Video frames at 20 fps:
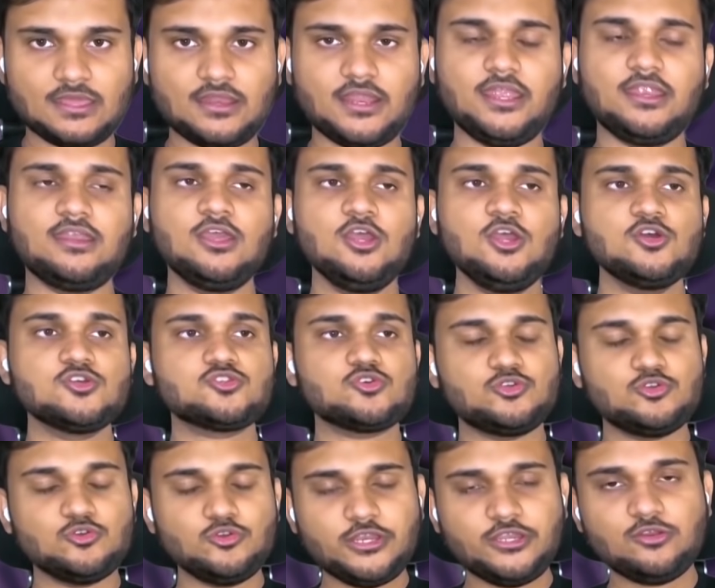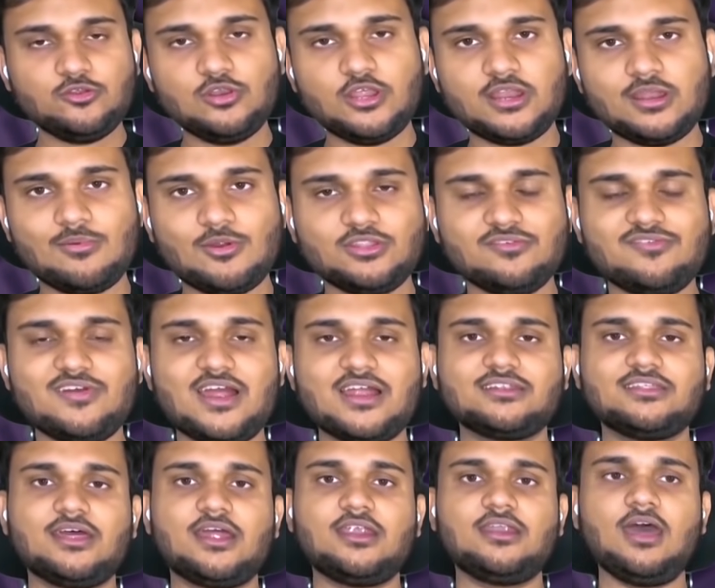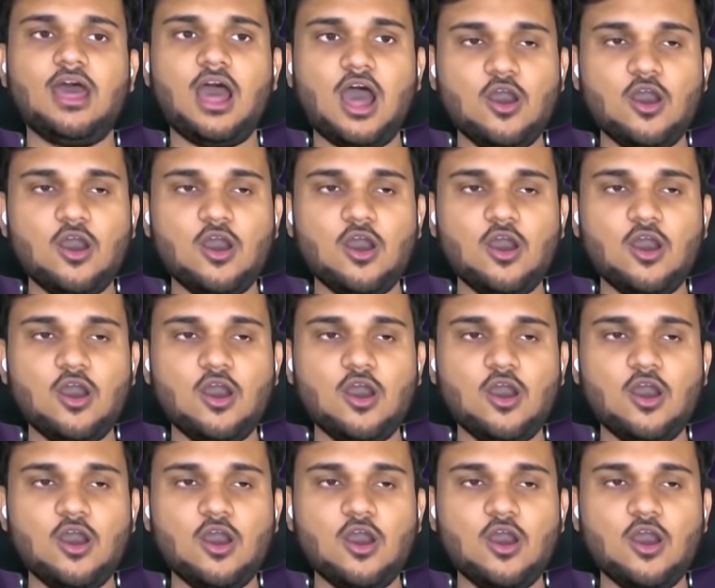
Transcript: right? So you need to learn about the fact that